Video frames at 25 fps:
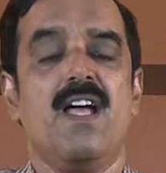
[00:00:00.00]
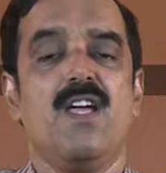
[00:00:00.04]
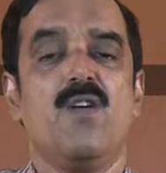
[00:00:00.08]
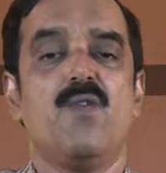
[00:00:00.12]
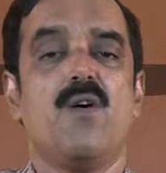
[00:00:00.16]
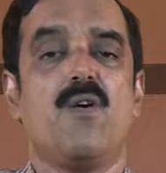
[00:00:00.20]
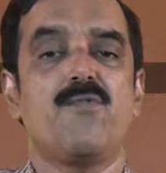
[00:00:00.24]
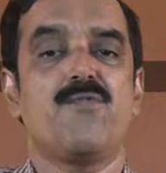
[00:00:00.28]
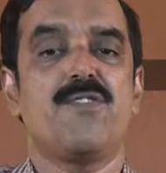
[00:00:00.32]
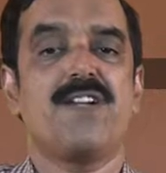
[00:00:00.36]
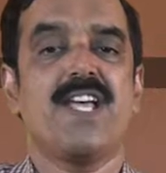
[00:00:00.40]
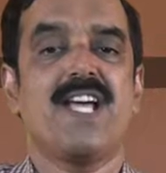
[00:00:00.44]
You
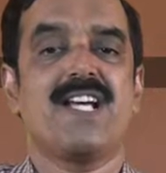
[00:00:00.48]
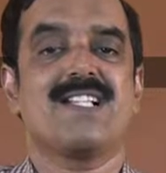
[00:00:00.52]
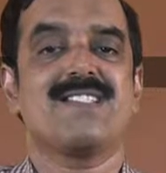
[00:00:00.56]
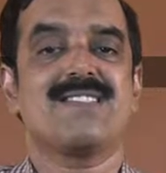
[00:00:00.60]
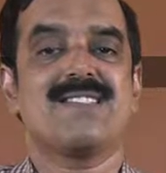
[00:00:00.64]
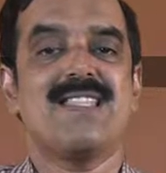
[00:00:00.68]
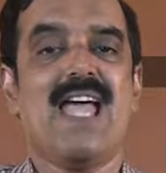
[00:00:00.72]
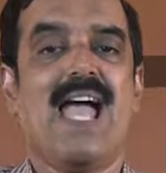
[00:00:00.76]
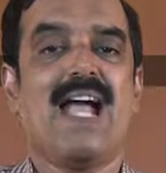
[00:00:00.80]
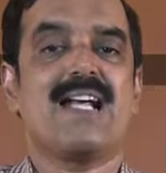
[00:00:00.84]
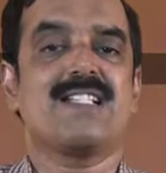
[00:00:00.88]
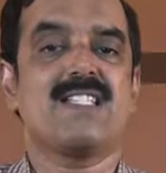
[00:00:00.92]
have to take
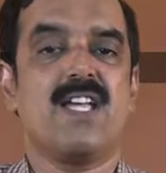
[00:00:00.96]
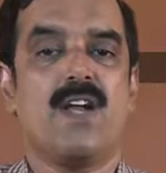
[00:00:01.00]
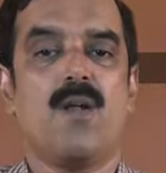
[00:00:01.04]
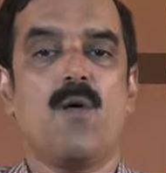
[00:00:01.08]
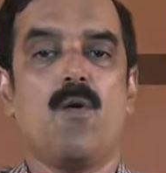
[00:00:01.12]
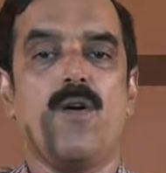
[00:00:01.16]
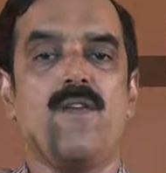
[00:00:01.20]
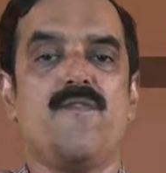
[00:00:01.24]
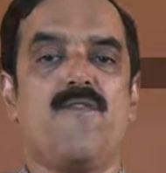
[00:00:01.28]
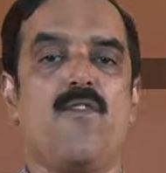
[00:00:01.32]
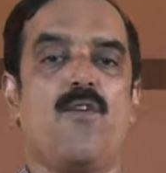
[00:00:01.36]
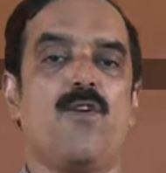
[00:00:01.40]
snacks
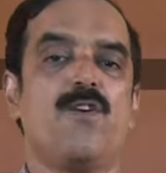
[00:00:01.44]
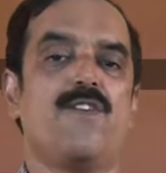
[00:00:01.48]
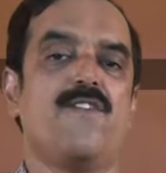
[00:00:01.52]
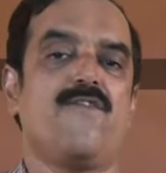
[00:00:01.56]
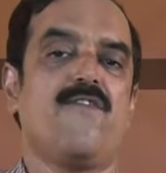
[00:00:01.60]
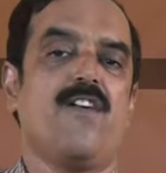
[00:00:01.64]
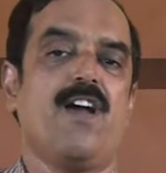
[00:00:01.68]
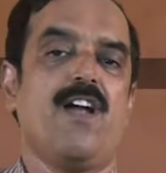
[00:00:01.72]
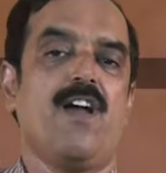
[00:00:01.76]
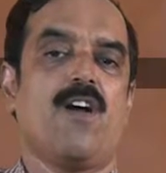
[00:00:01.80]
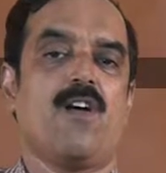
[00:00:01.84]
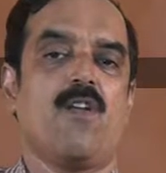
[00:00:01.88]
around 4 to
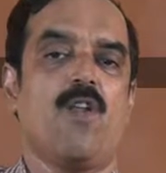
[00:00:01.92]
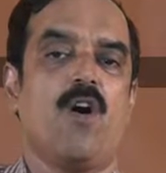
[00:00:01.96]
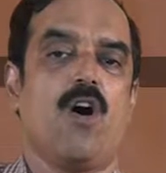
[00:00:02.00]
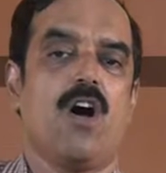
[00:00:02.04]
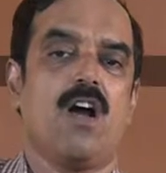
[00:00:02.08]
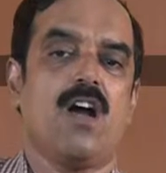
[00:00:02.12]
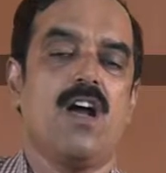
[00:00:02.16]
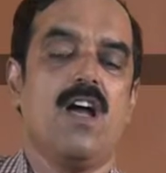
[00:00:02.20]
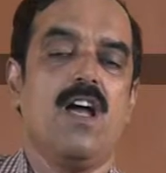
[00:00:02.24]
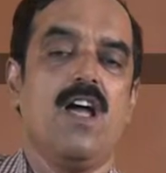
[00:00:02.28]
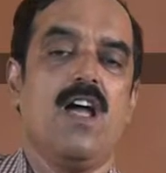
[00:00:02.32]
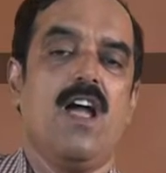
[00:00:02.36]
5
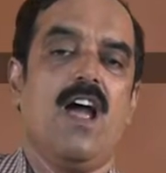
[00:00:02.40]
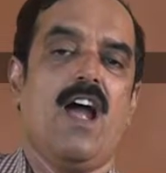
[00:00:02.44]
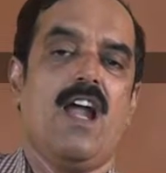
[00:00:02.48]
o'clock